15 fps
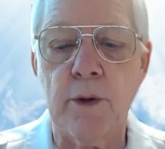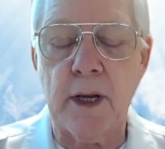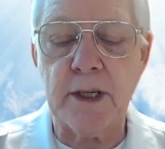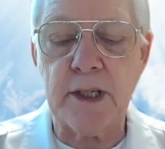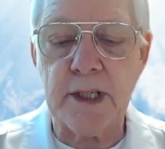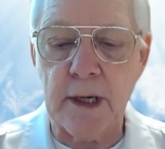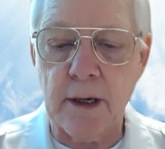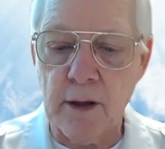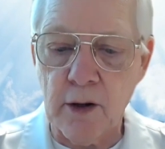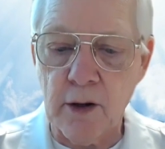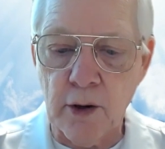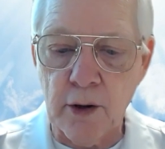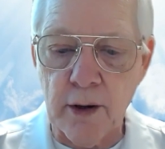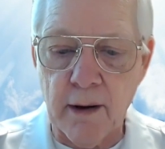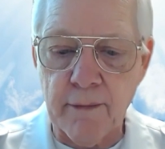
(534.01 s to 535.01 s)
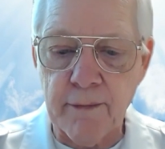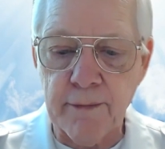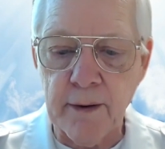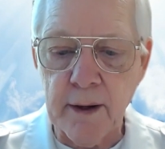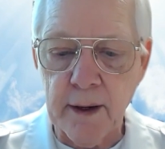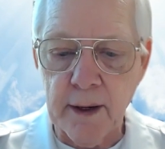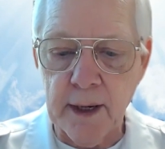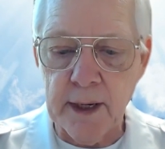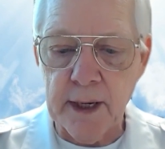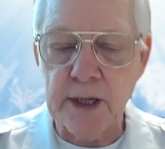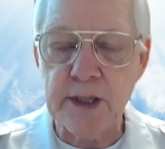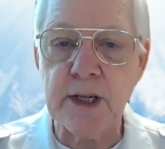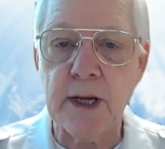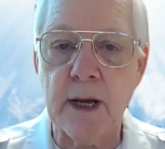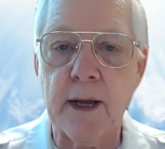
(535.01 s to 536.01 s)
necessarily good enough in
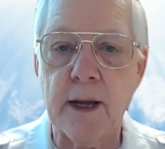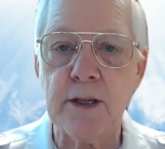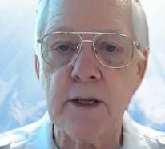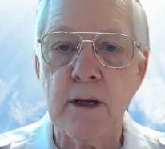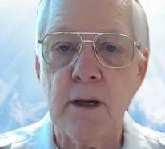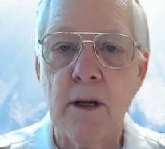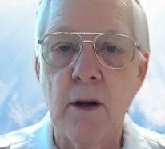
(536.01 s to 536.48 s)
his eyes.